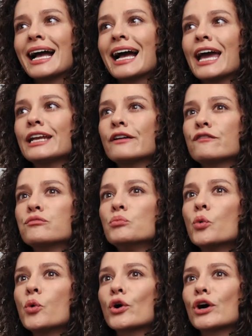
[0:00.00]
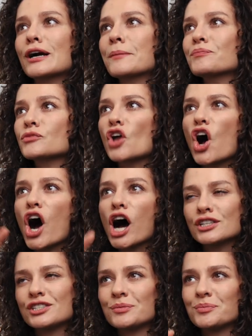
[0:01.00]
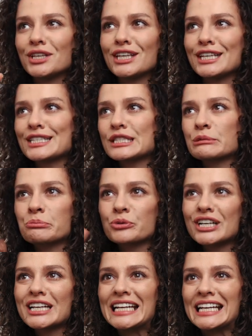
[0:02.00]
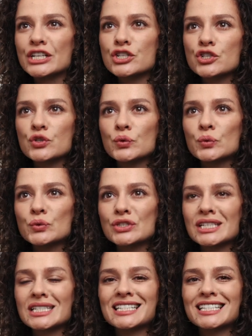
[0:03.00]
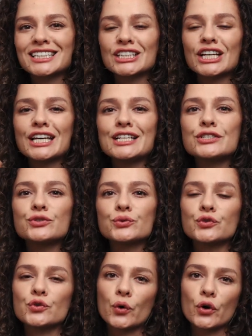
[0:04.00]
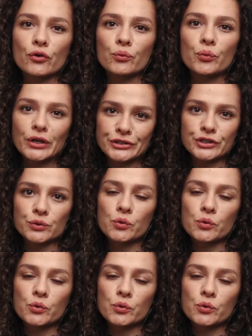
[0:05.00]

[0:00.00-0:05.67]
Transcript: kind of more autumny, springy shoes still into your winter